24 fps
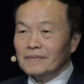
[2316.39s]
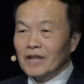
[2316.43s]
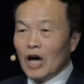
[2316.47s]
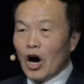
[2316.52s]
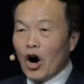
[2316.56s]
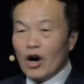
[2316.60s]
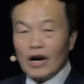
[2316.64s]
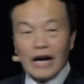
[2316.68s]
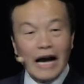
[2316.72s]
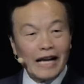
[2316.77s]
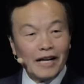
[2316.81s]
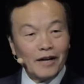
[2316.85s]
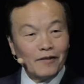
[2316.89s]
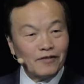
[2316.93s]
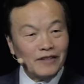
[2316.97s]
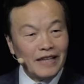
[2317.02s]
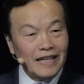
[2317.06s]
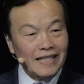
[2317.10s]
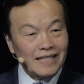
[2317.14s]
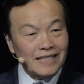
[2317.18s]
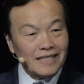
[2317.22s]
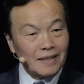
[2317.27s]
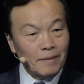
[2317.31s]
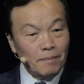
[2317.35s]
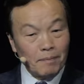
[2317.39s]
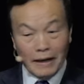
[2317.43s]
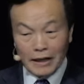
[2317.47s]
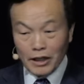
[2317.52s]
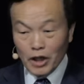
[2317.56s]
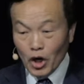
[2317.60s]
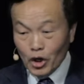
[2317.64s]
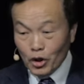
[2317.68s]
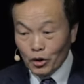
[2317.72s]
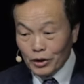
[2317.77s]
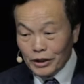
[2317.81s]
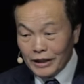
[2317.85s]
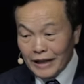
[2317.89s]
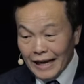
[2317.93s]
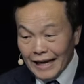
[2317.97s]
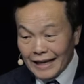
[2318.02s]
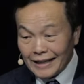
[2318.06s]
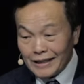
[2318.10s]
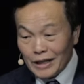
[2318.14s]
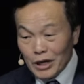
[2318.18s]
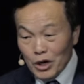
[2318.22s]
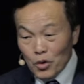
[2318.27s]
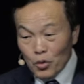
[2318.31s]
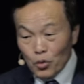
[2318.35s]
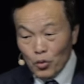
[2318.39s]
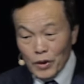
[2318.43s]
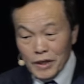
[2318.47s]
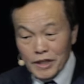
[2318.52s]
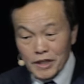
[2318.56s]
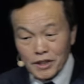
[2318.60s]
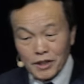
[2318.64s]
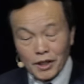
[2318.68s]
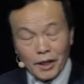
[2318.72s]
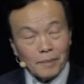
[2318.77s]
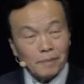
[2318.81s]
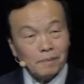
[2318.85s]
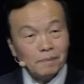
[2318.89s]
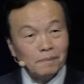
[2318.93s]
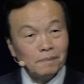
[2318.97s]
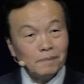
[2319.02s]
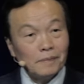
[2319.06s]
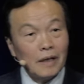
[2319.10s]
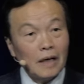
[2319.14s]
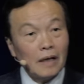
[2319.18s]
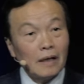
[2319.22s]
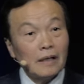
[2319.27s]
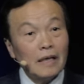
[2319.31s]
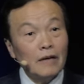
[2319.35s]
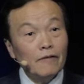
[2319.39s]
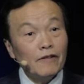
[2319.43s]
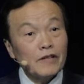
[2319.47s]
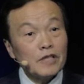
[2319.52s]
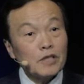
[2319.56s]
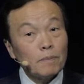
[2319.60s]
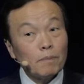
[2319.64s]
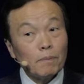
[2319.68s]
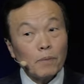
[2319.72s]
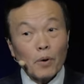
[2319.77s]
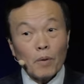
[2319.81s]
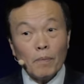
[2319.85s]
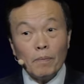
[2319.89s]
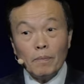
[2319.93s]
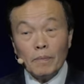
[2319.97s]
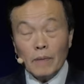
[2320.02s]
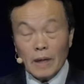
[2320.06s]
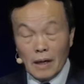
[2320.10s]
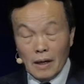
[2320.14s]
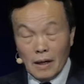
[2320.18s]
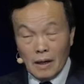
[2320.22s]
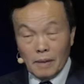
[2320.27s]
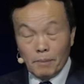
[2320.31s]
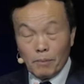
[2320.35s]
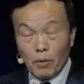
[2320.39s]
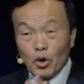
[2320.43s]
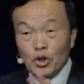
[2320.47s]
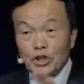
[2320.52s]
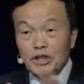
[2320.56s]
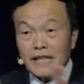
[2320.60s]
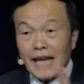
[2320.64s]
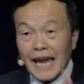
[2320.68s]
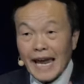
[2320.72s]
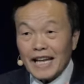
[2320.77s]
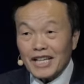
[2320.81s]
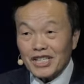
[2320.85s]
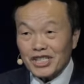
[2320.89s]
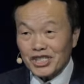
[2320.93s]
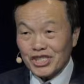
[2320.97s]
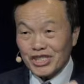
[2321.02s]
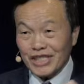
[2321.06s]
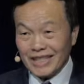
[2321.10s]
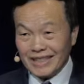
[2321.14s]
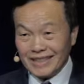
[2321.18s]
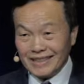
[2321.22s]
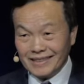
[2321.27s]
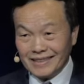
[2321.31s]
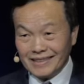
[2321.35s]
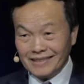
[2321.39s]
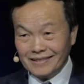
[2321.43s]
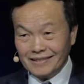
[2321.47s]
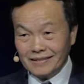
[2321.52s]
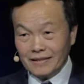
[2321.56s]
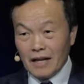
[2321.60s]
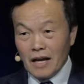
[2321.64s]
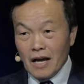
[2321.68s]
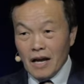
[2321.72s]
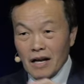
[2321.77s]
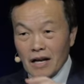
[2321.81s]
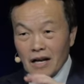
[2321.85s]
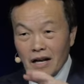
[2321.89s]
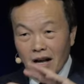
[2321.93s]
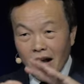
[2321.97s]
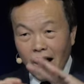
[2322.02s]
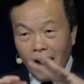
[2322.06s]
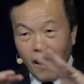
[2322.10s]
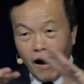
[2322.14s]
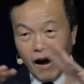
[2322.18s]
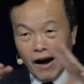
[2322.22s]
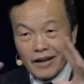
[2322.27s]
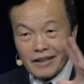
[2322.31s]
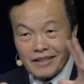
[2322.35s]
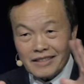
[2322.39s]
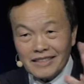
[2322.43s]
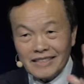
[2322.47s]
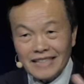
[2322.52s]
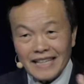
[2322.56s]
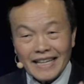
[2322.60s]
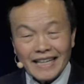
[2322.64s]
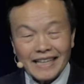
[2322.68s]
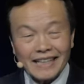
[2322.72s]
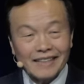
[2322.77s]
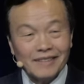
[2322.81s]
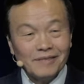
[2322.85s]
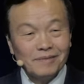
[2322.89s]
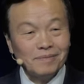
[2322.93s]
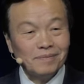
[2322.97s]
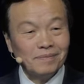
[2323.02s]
all kind of things. But not only that, wisdom gives us protection, guarding,